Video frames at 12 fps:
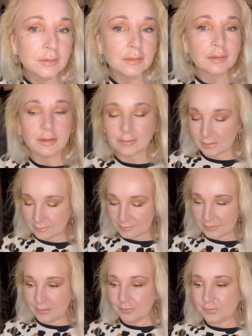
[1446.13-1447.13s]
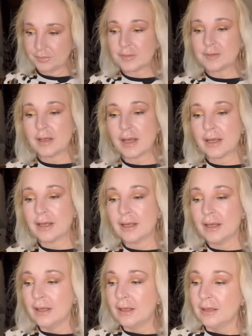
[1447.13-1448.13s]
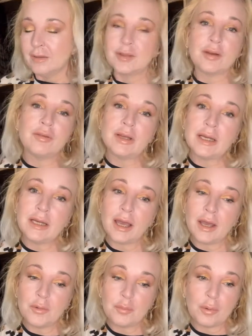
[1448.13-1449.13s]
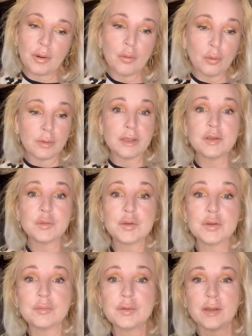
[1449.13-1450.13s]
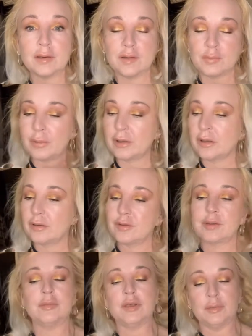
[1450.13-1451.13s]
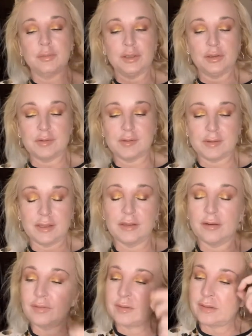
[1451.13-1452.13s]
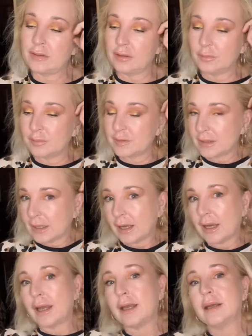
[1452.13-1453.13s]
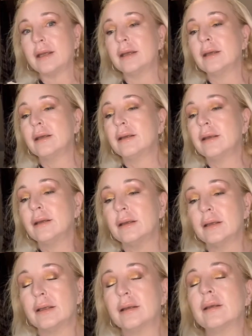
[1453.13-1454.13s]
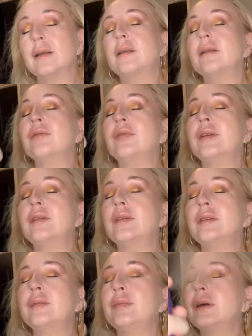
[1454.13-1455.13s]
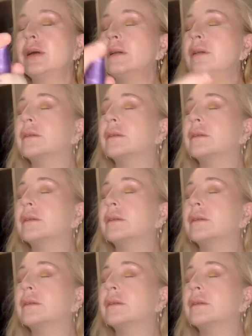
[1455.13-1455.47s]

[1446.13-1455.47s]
And that's the look for today. So I really hope, oh, I need to put some setting spray on. So I'm going to be using, obviously, Urban Decay fixing spray.